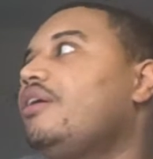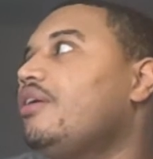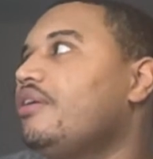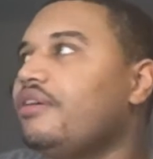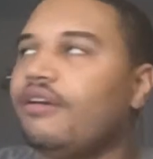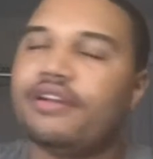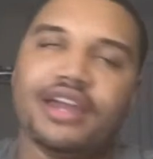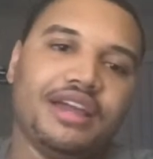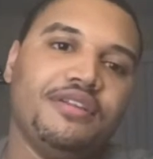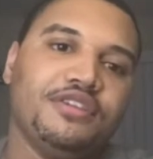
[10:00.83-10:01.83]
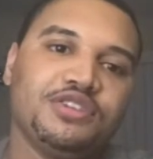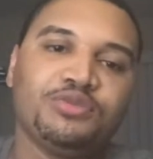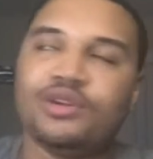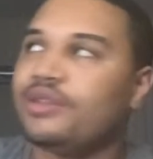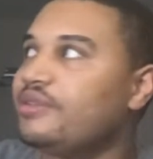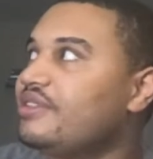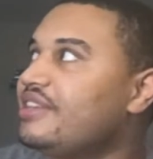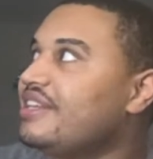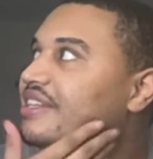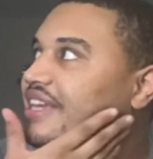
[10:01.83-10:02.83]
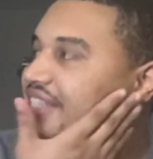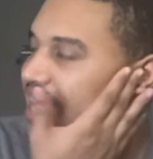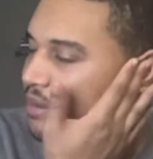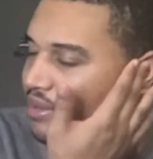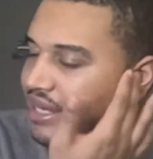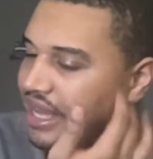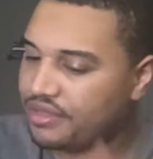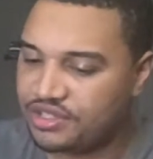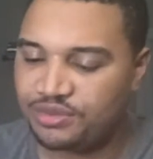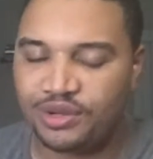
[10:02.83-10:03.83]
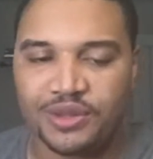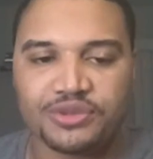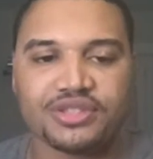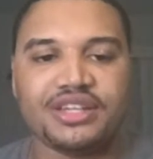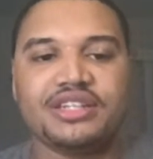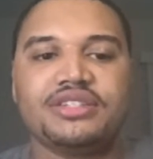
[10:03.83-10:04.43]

Okay. This is one of the... It's happening now. This is one of those things.